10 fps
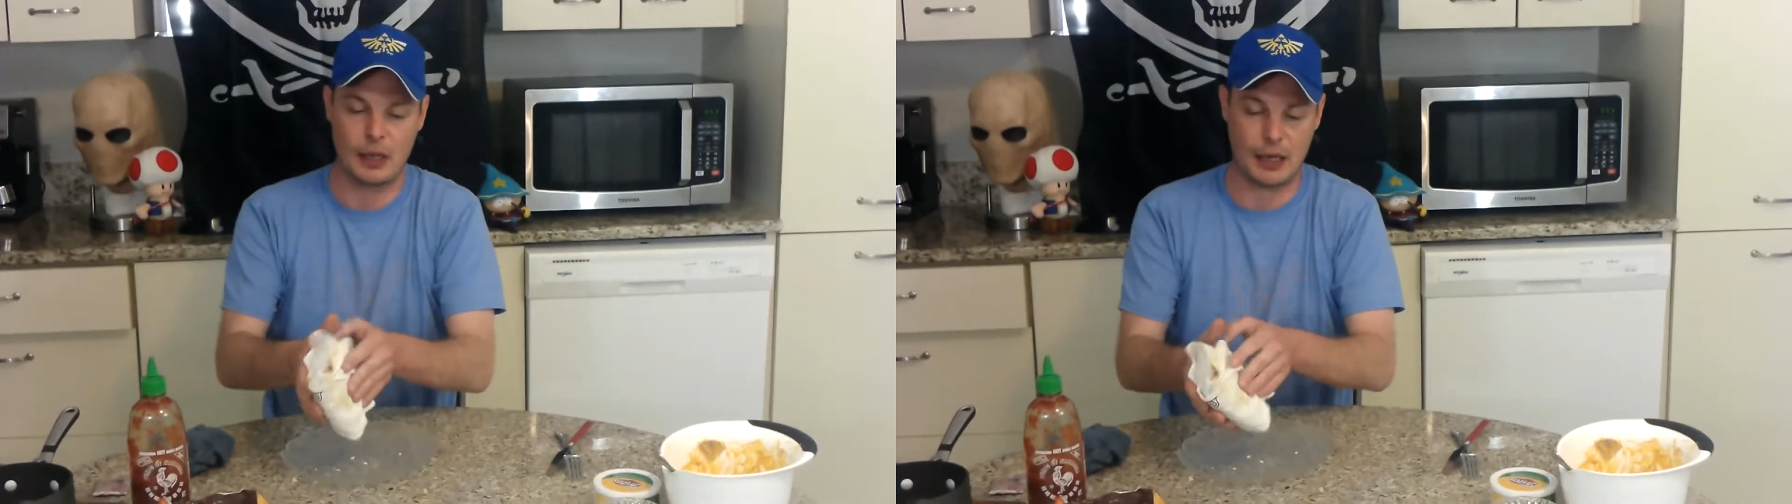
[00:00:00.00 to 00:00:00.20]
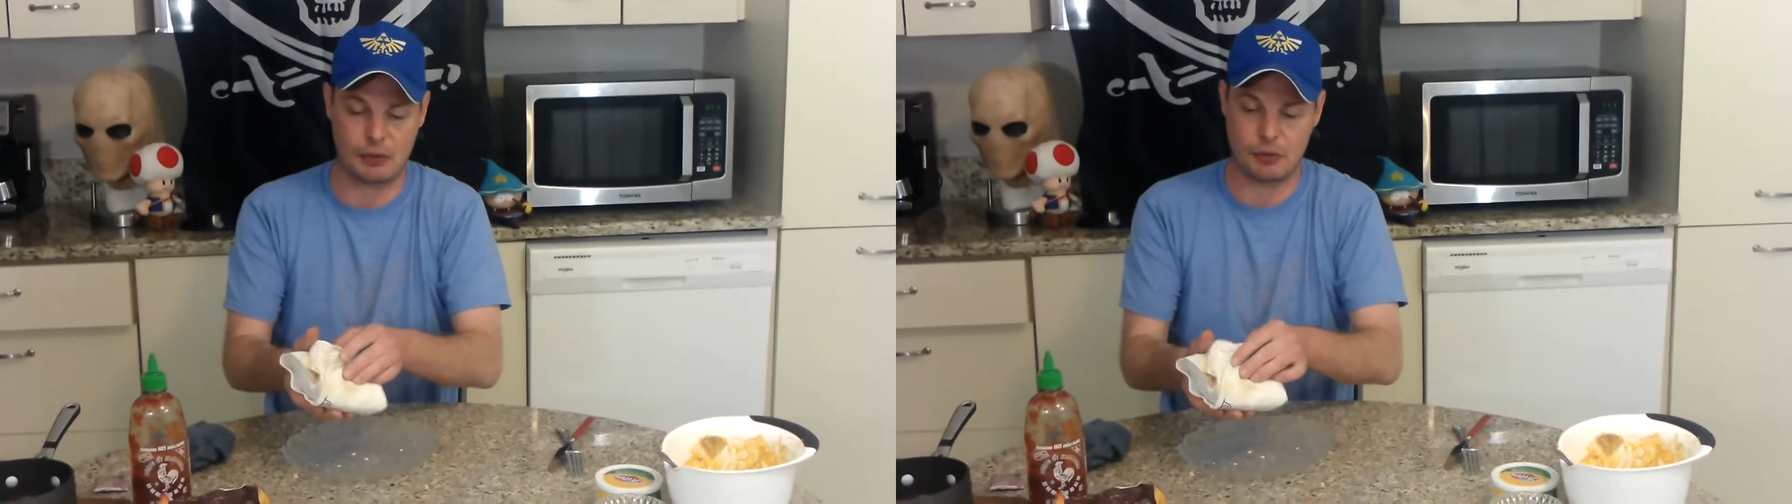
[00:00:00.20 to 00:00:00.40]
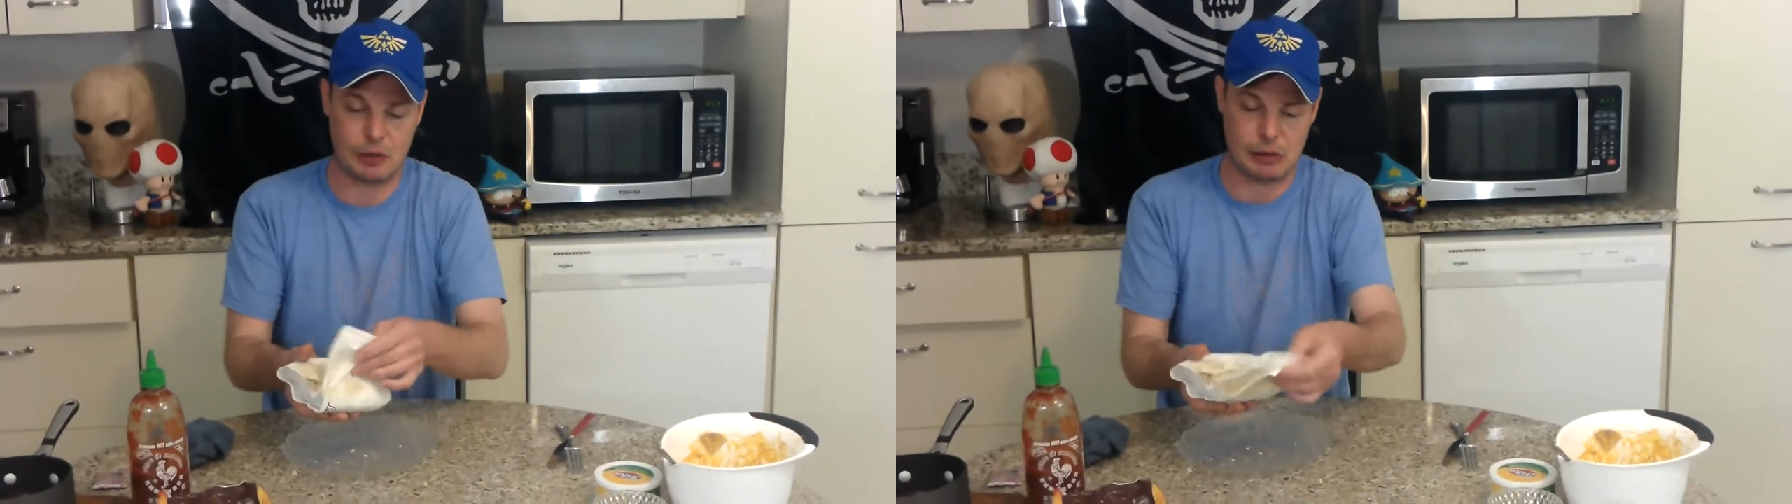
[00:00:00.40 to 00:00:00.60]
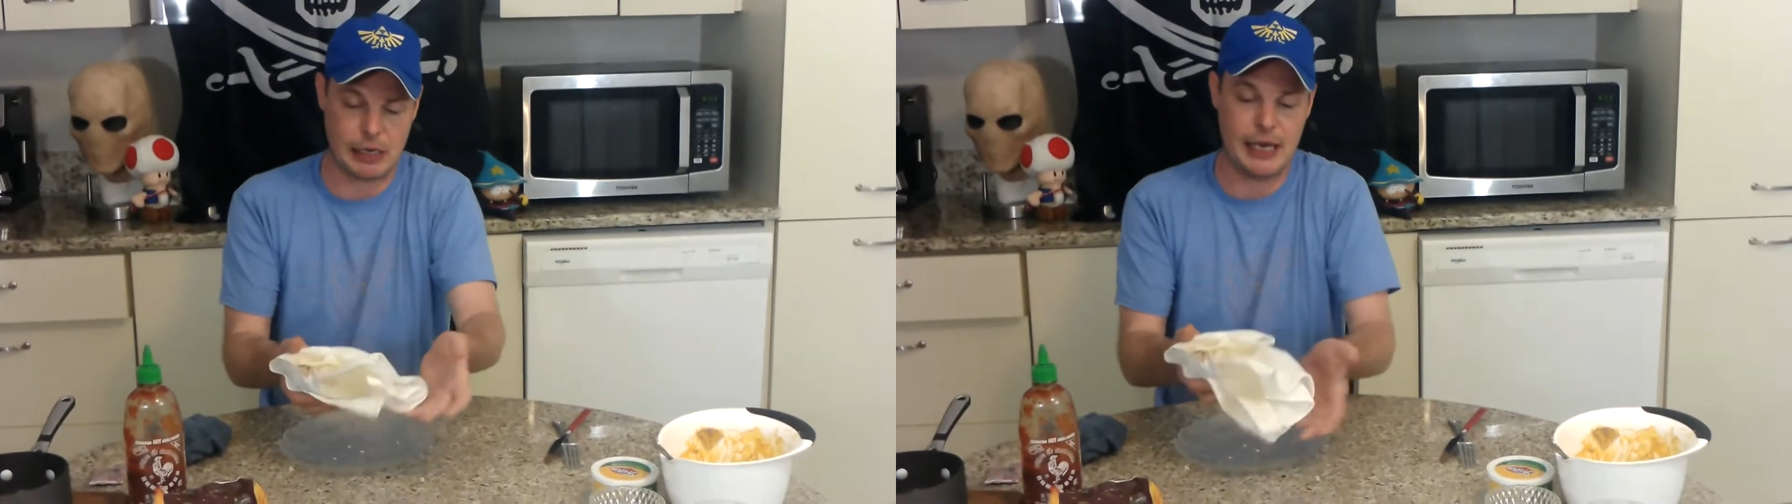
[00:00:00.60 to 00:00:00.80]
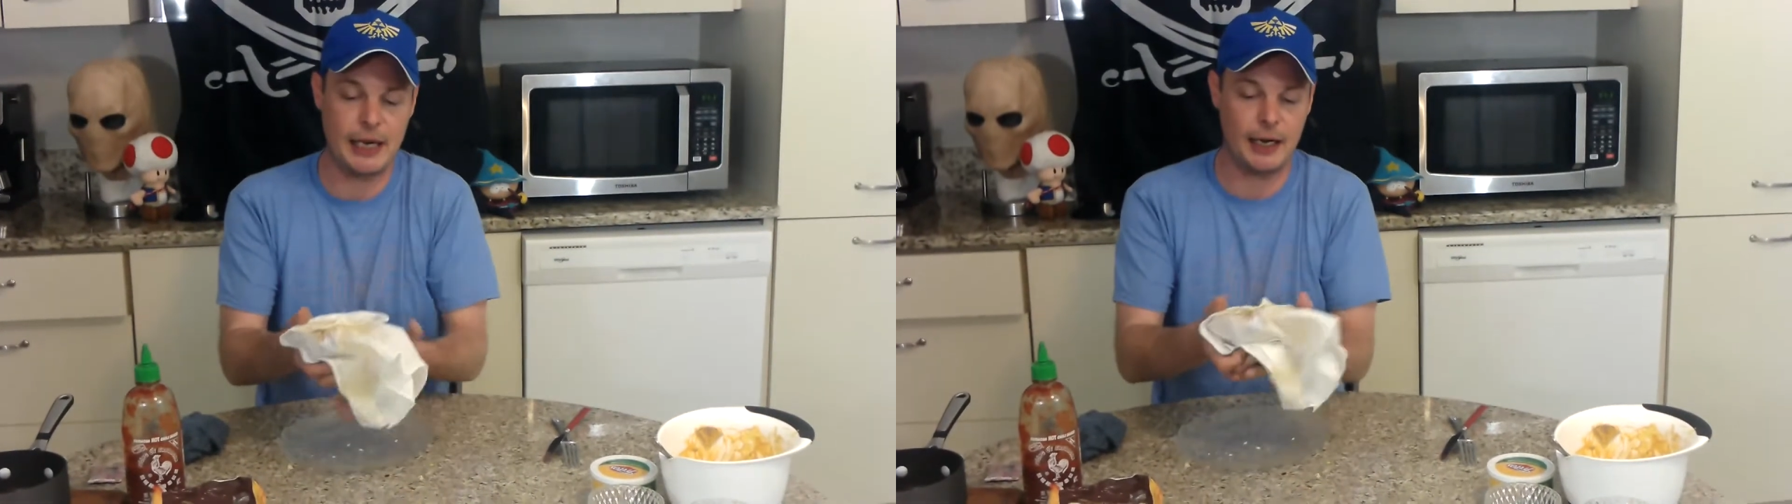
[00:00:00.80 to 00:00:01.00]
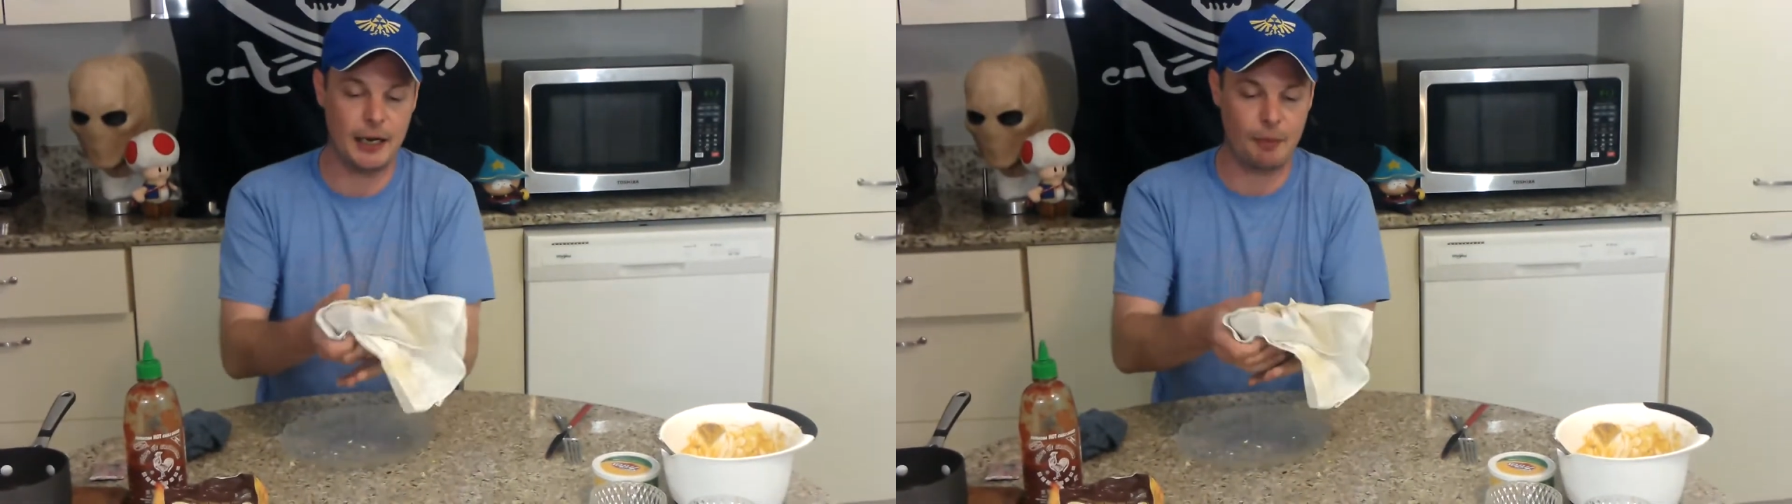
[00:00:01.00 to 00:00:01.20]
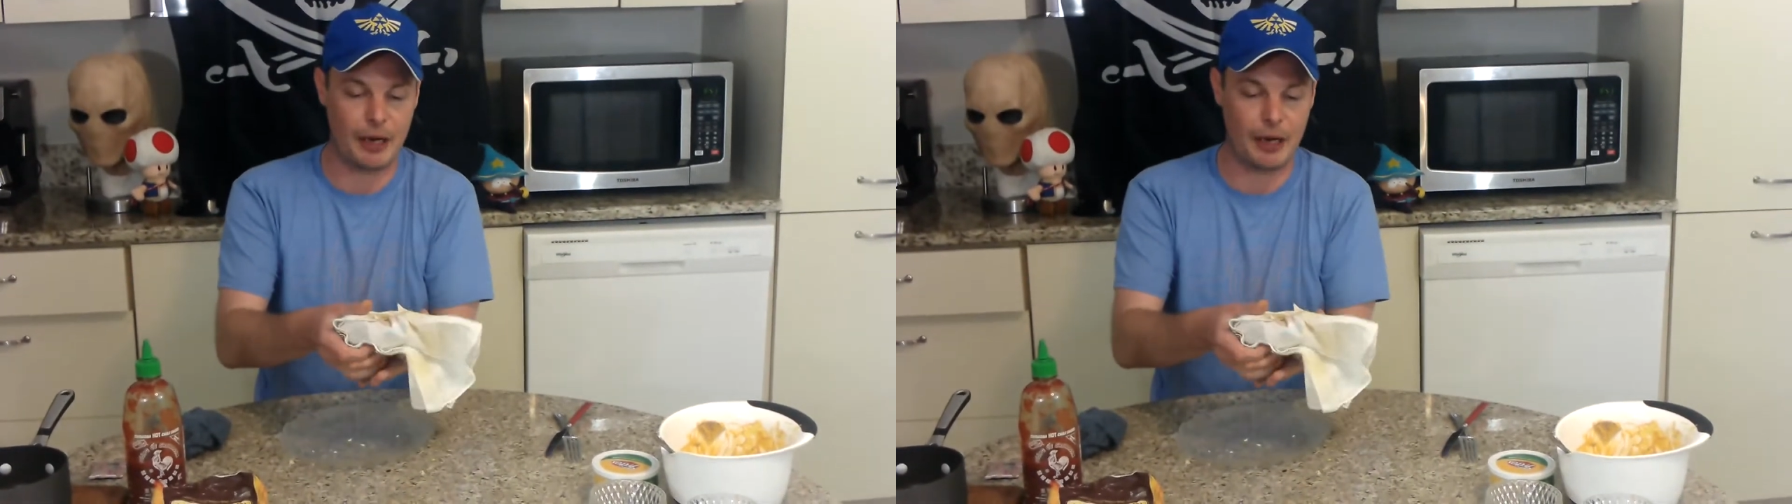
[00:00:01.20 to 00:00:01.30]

and heat it in the